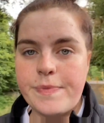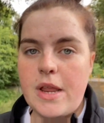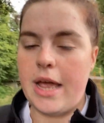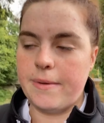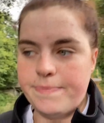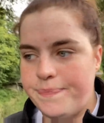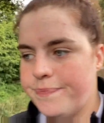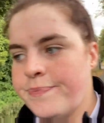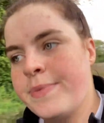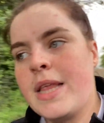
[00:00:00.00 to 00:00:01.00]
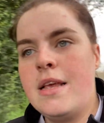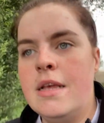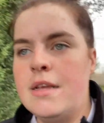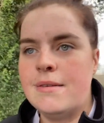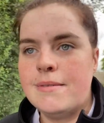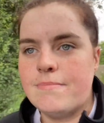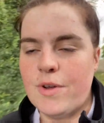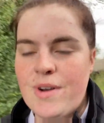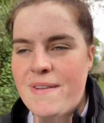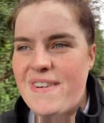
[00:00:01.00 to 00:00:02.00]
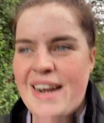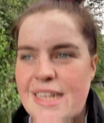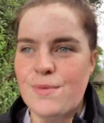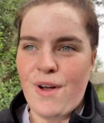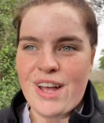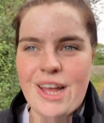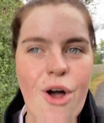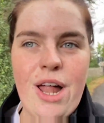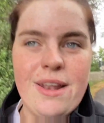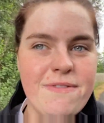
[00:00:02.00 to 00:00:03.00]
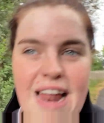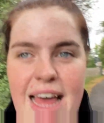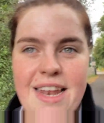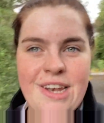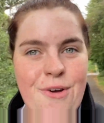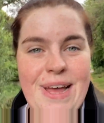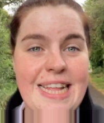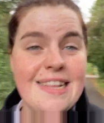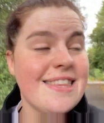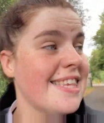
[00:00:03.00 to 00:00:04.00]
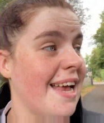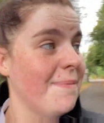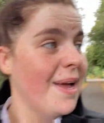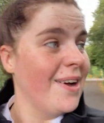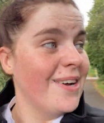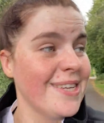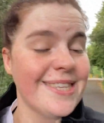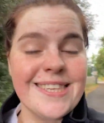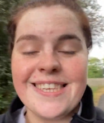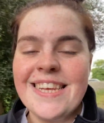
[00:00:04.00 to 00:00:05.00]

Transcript: Um, going out for a nice walk, all flat and no hills like my house.